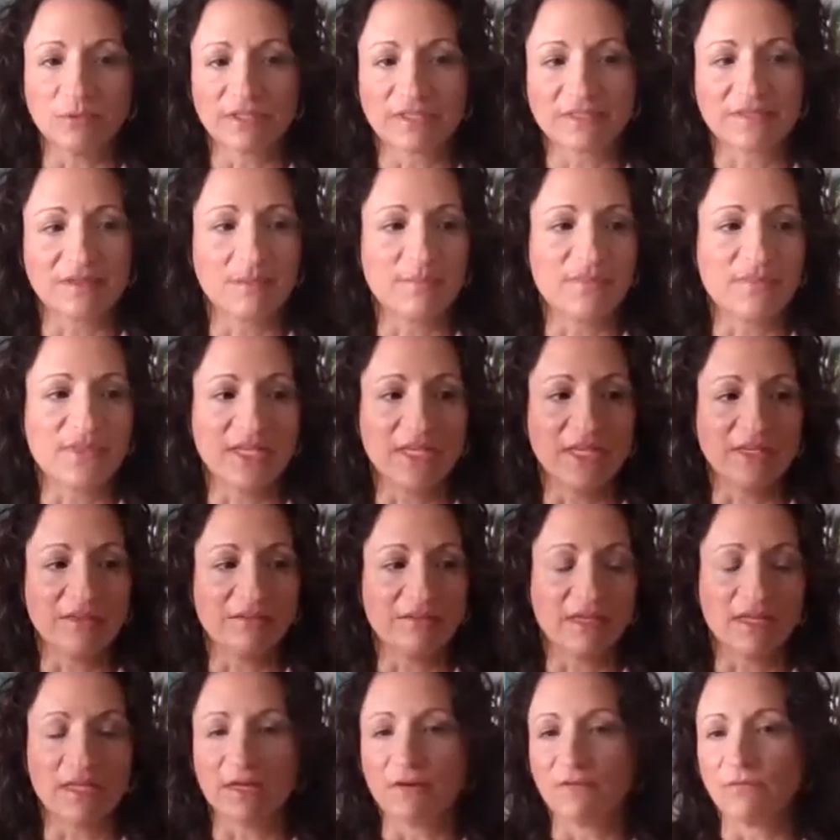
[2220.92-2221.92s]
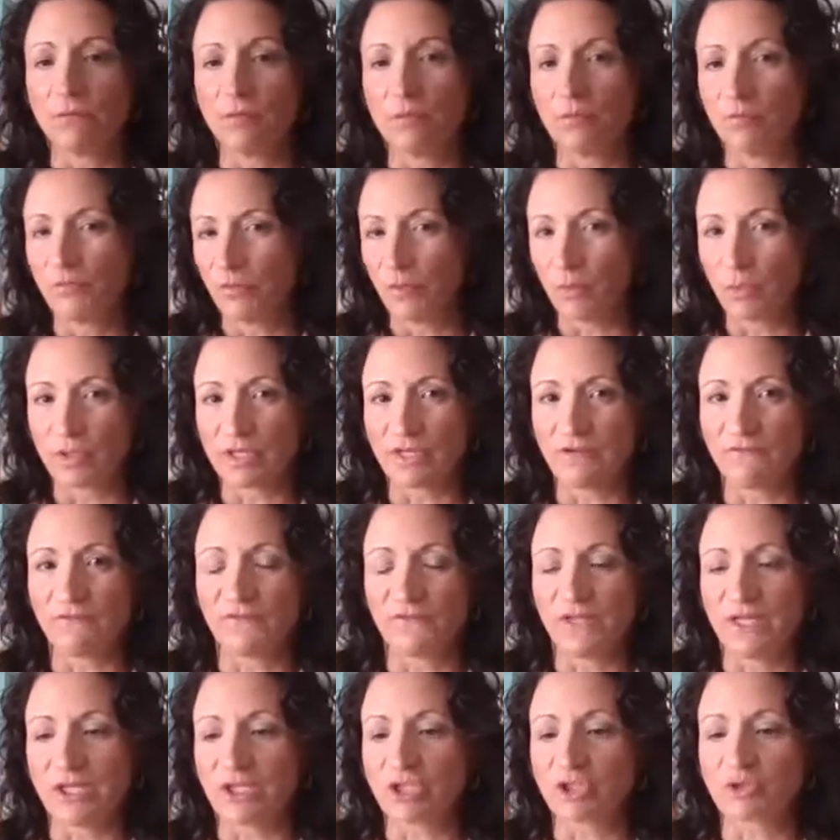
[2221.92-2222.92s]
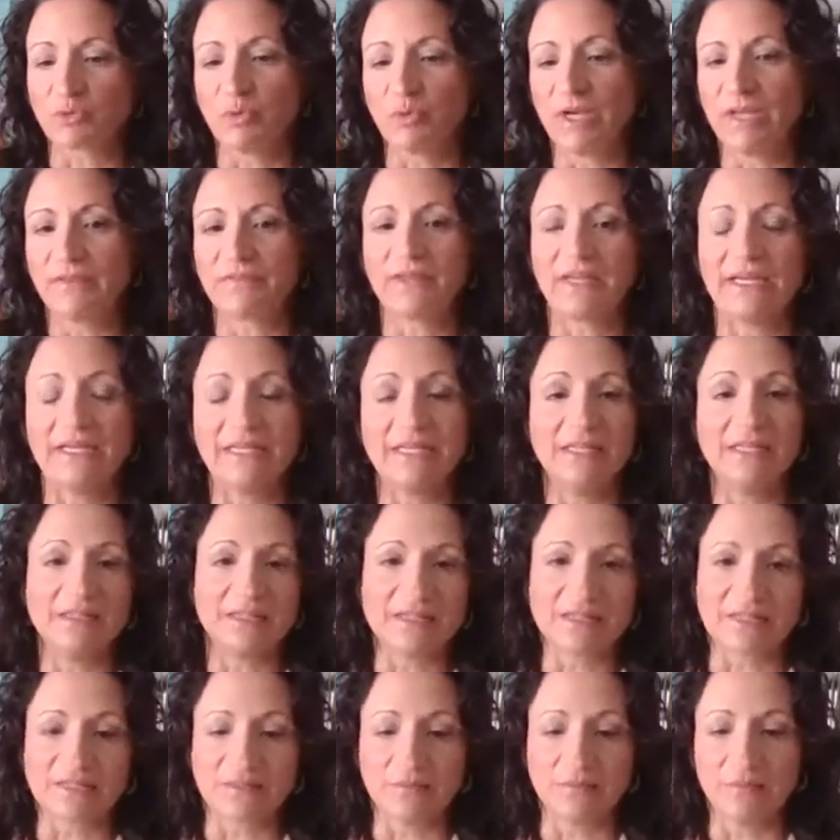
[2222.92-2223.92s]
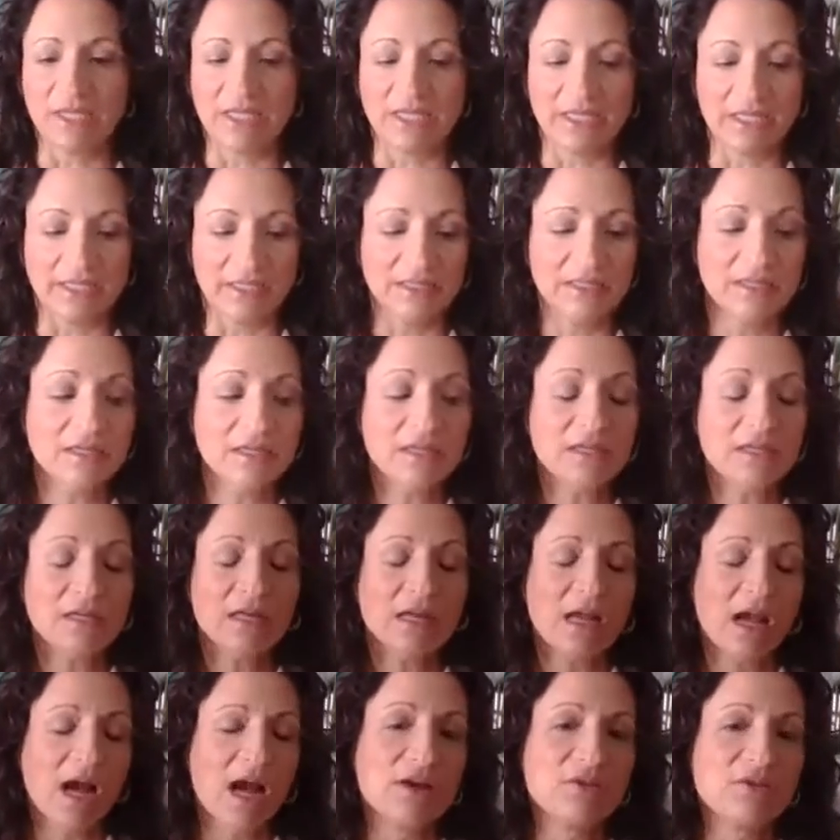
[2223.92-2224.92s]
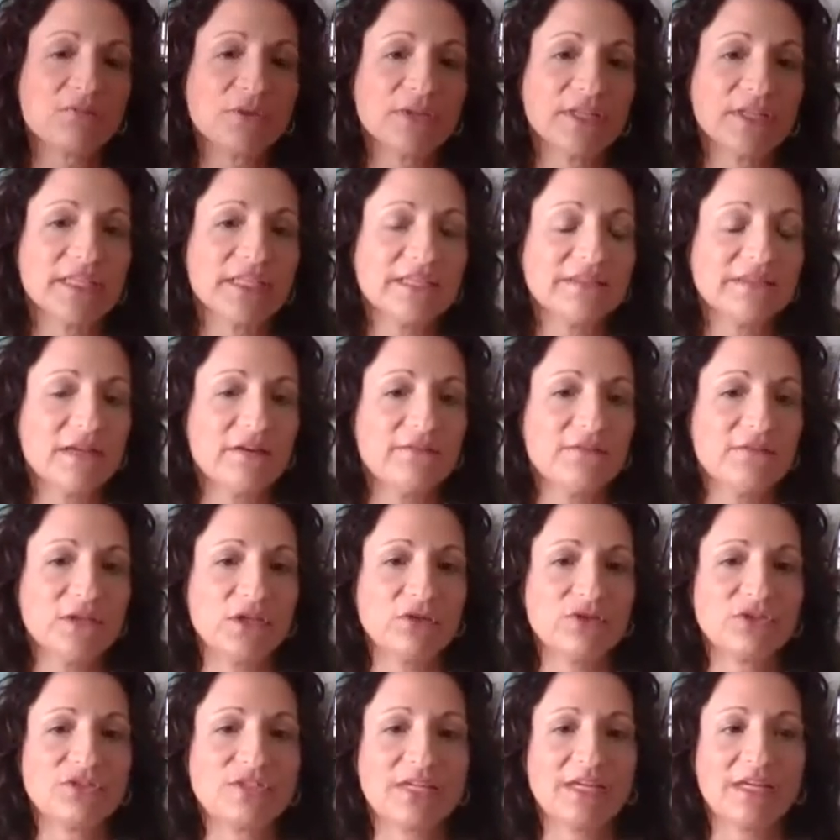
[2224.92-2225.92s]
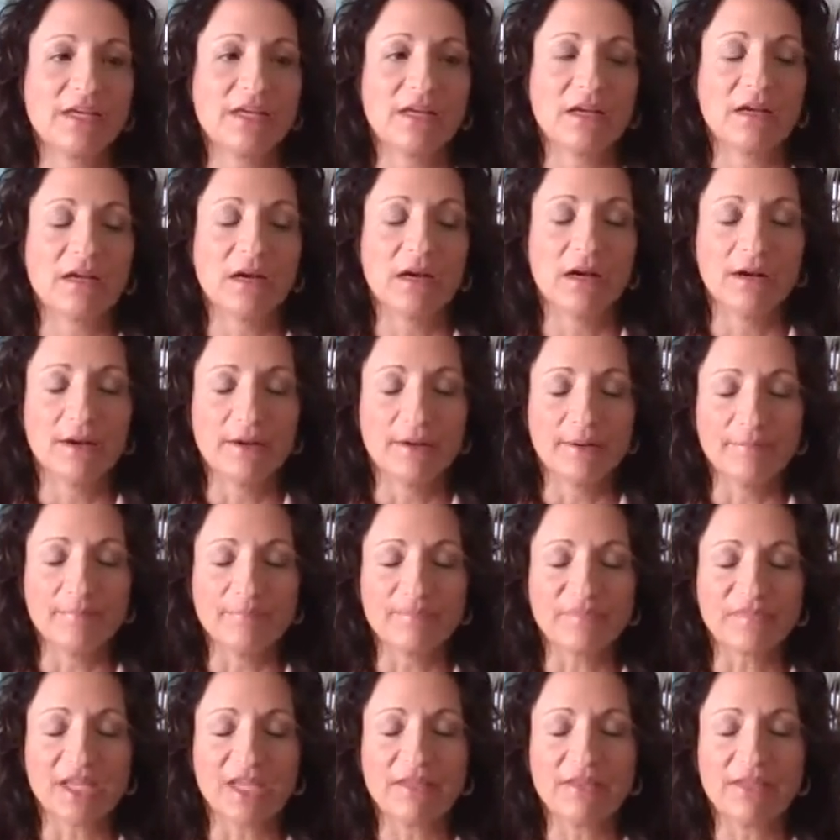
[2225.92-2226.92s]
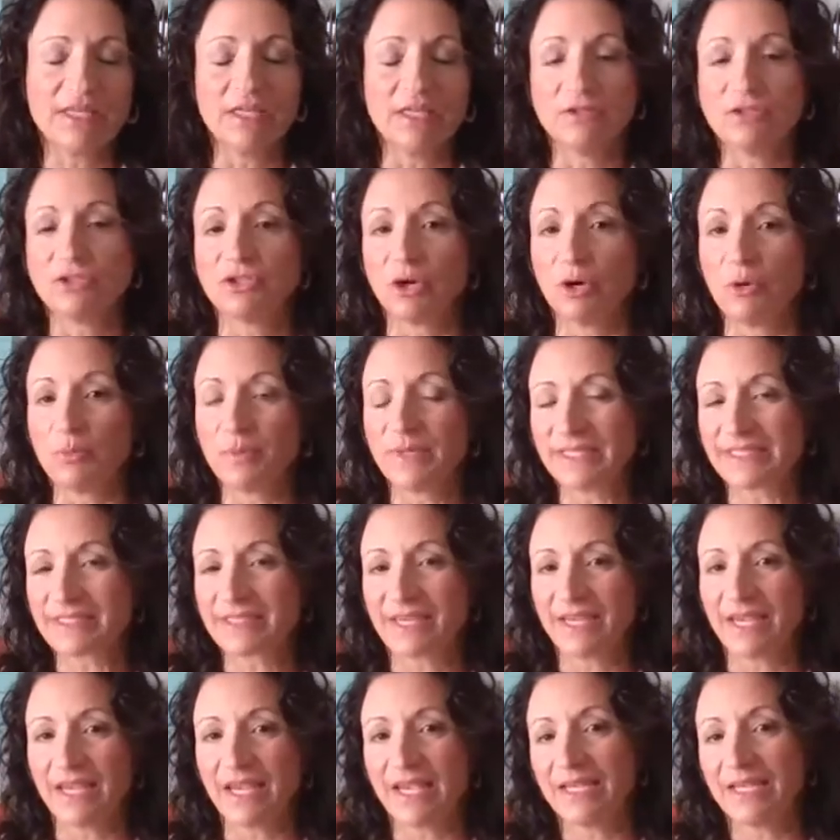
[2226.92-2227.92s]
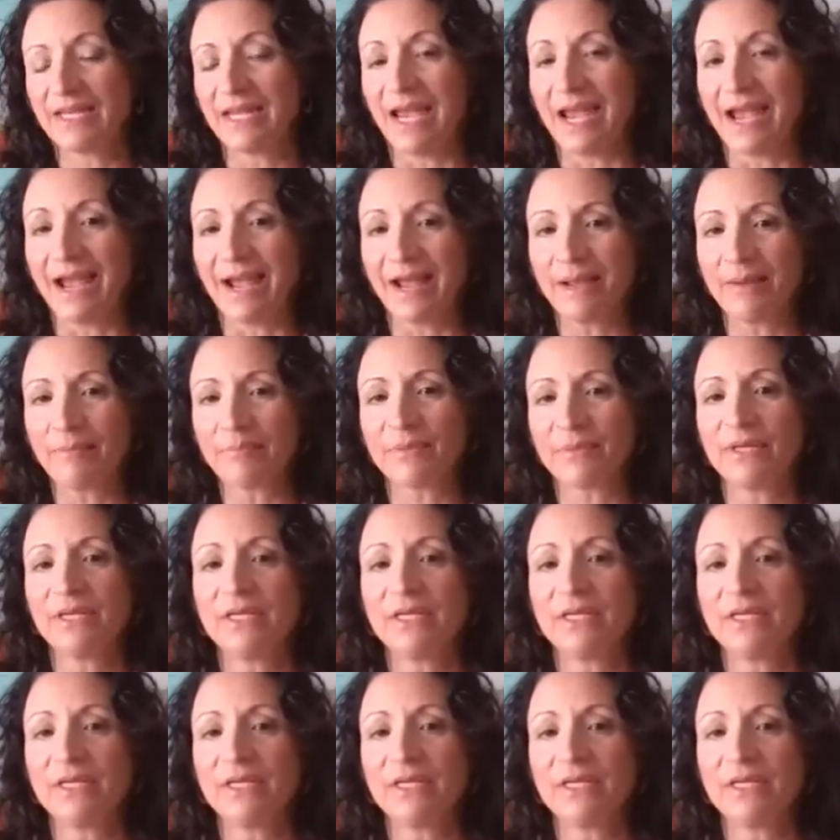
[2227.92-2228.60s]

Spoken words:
with something that I'm already finished with, I need to submit it. I really love using the Adobe Scan app.